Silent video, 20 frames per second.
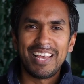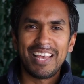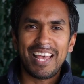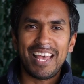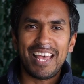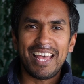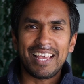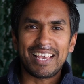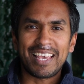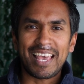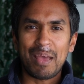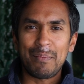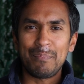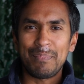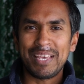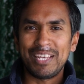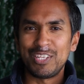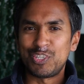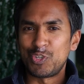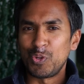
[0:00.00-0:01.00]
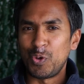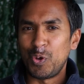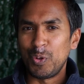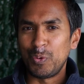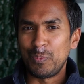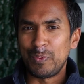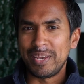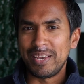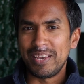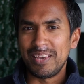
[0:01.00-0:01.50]
It can be
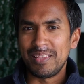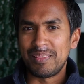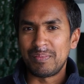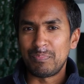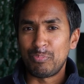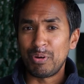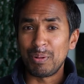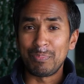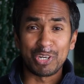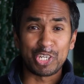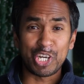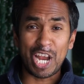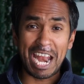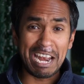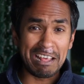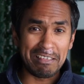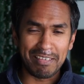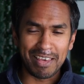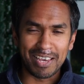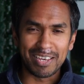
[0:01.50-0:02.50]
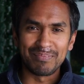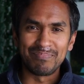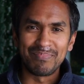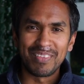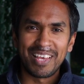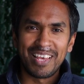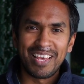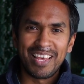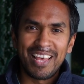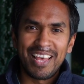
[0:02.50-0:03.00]
installed with pretty much anything.
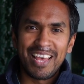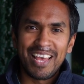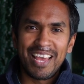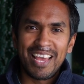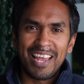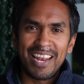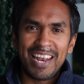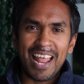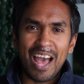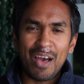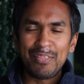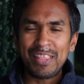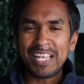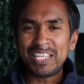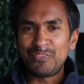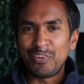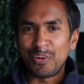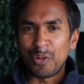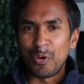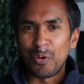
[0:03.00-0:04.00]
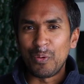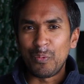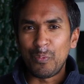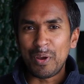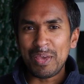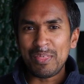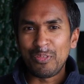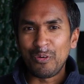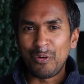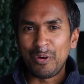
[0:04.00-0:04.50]
Now in this video,
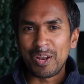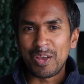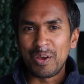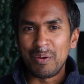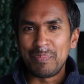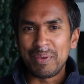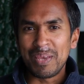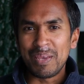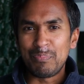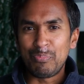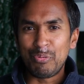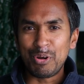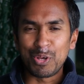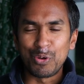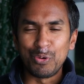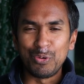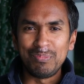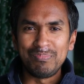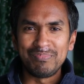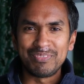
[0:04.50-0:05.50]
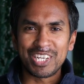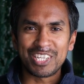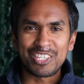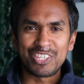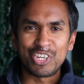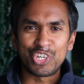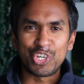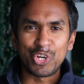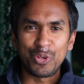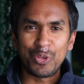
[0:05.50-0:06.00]
we thought it would be pretty cool just
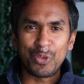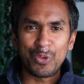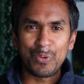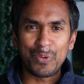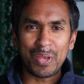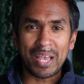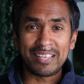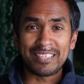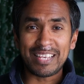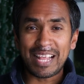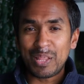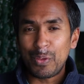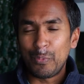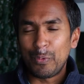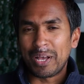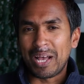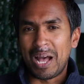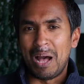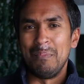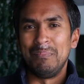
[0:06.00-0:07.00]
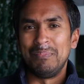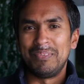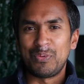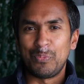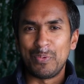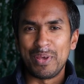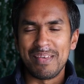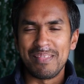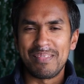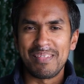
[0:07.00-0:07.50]
to show you exactly what comes
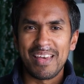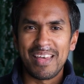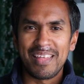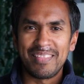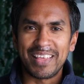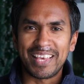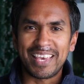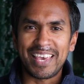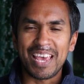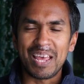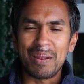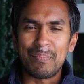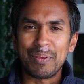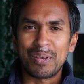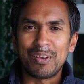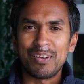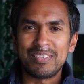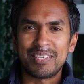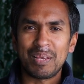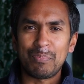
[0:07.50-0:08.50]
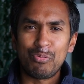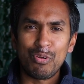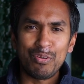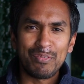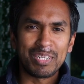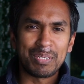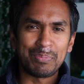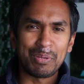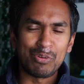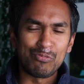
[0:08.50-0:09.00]
with the kit because they're
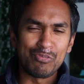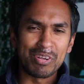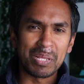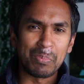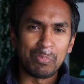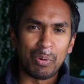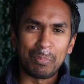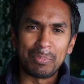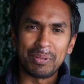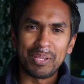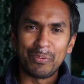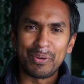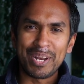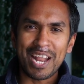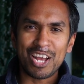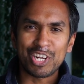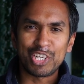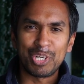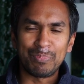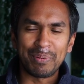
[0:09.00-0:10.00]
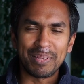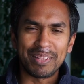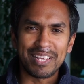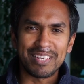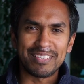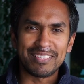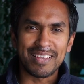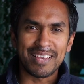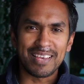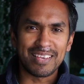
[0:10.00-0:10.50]
proving to be really popular. We're now shipping
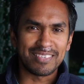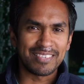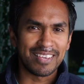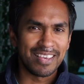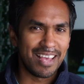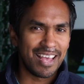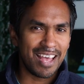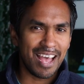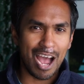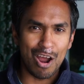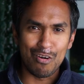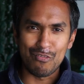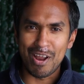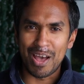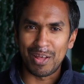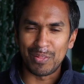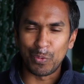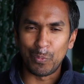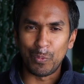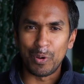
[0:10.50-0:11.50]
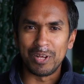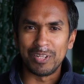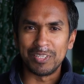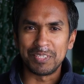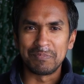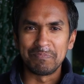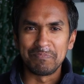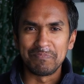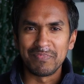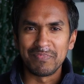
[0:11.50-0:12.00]
these things around the world.